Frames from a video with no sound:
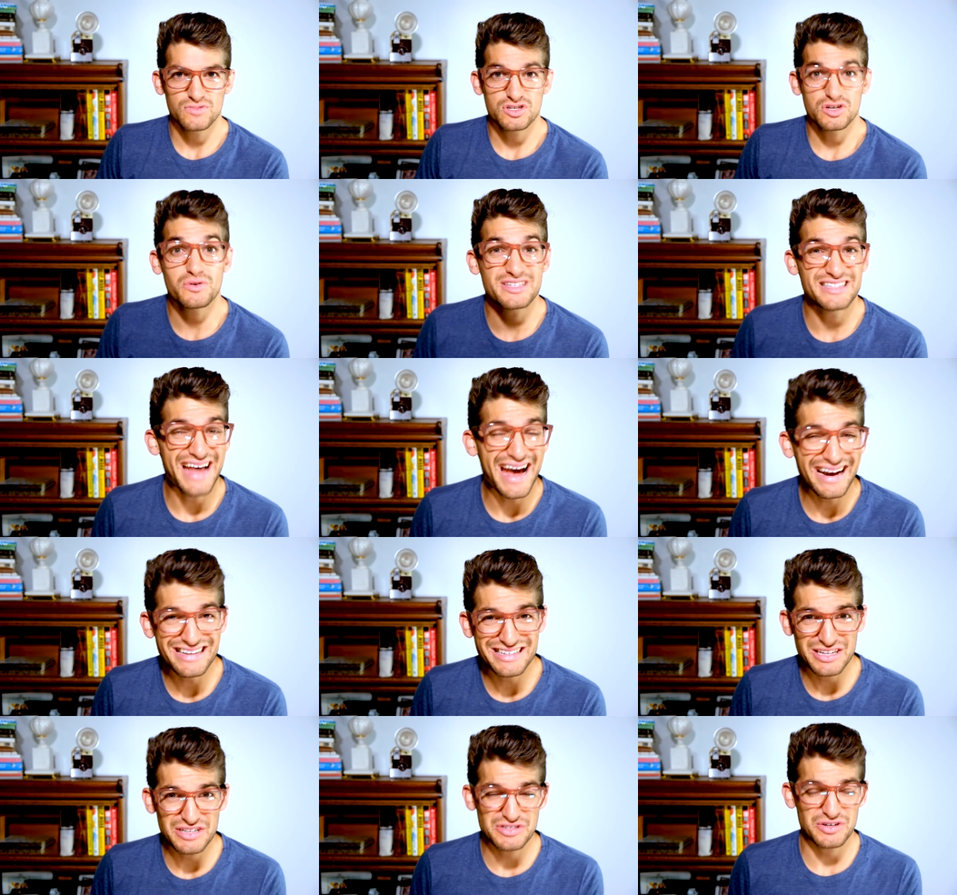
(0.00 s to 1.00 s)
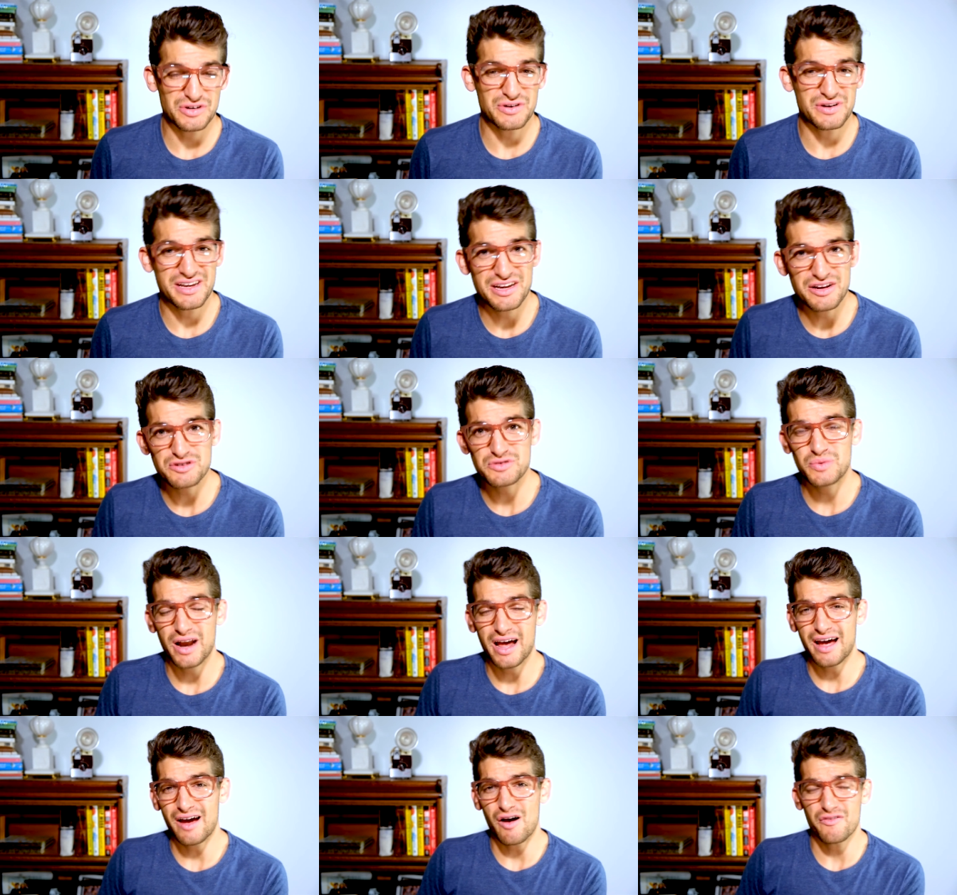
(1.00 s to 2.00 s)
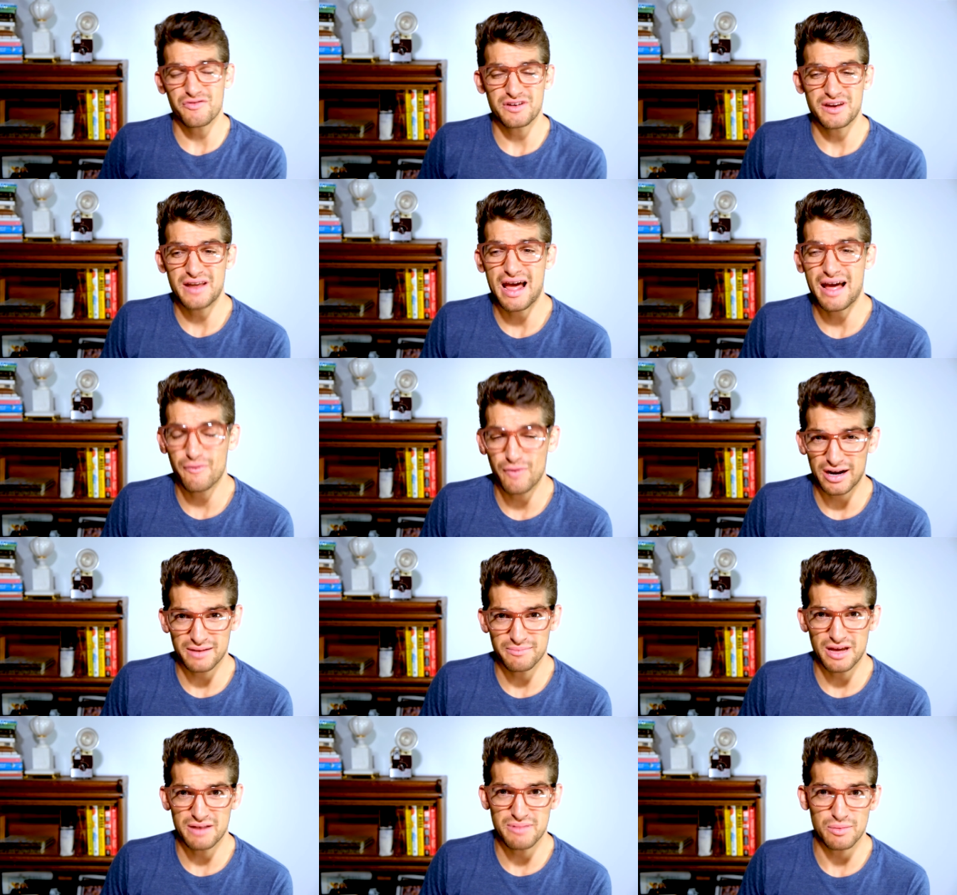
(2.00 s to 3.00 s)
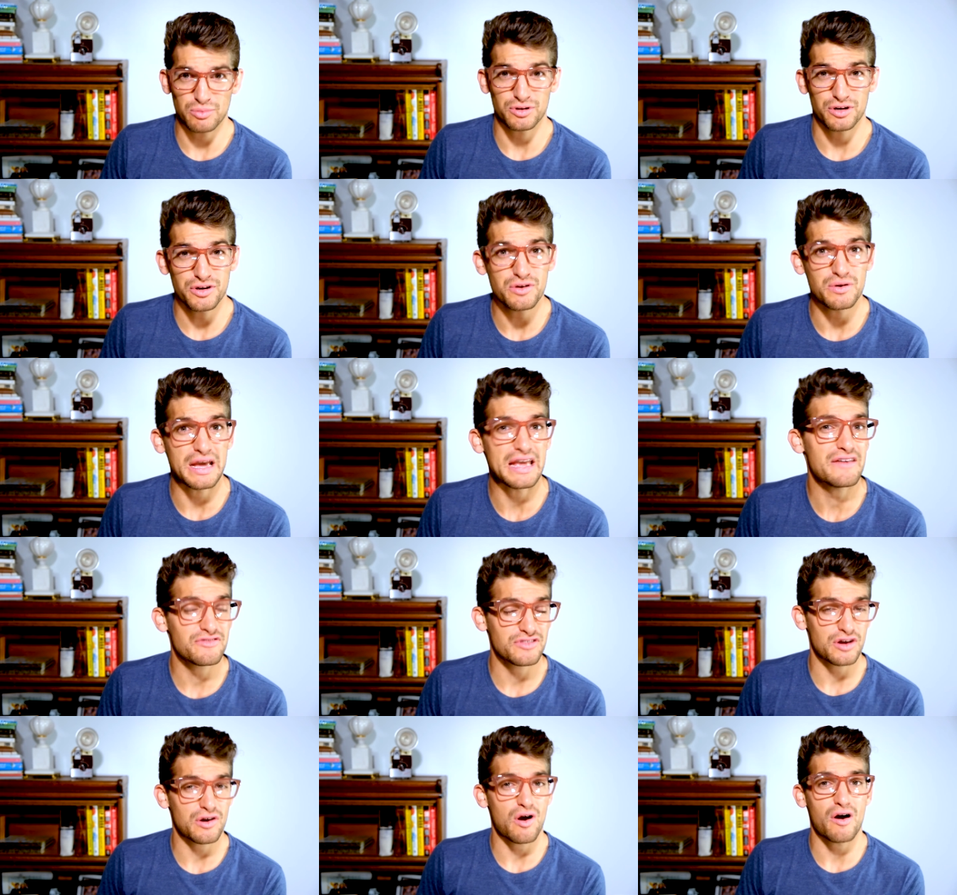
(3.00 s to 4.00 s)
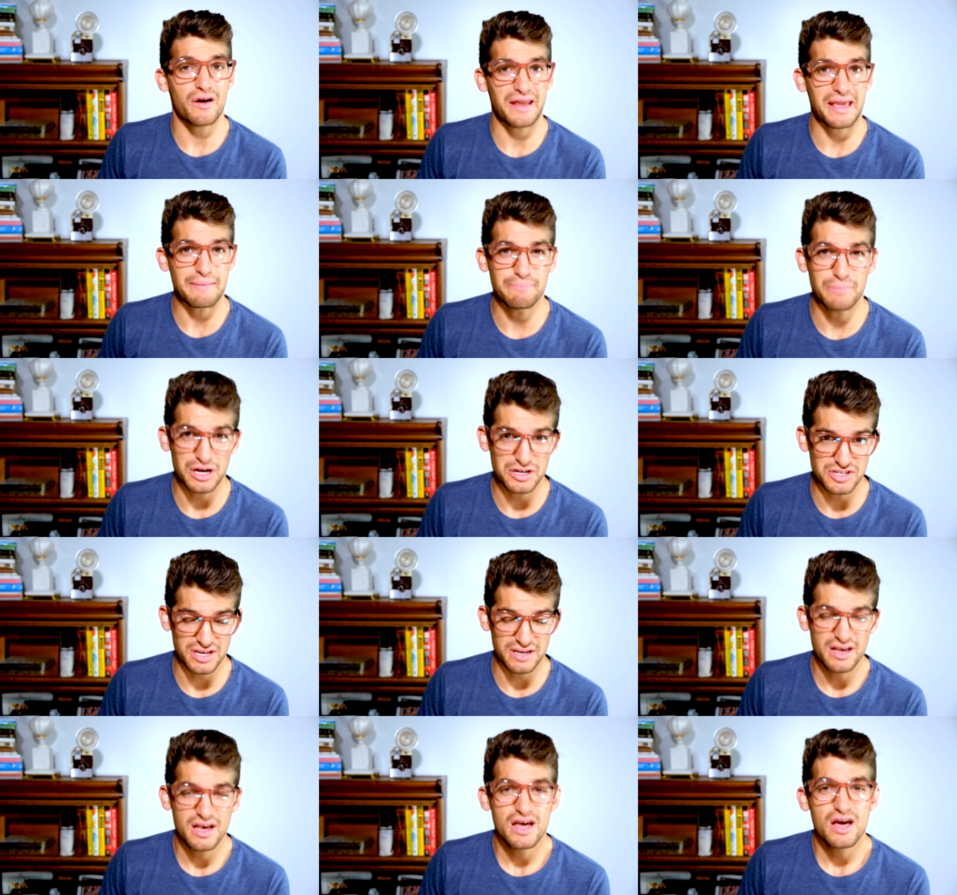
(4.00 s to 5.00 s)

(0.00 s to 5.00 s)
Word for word: So, as that is concerned, here's what I often recommend people to do if they're on a budget.